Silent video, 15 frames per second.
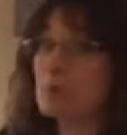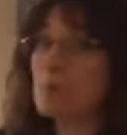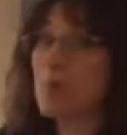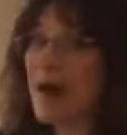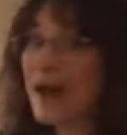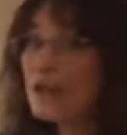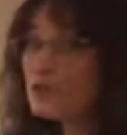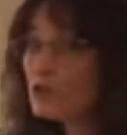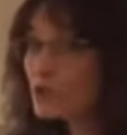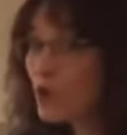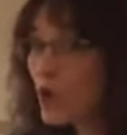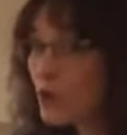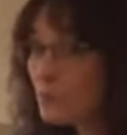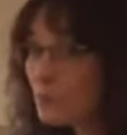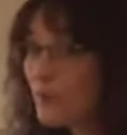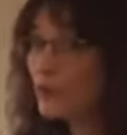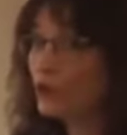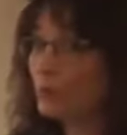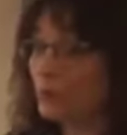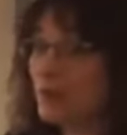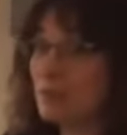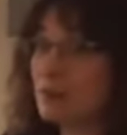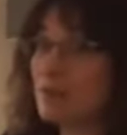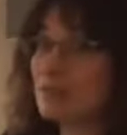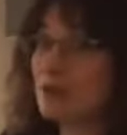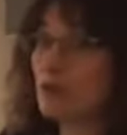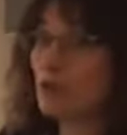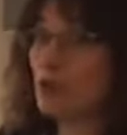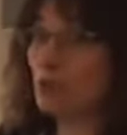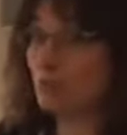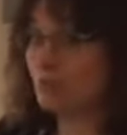but I don't know how big your paper is at home.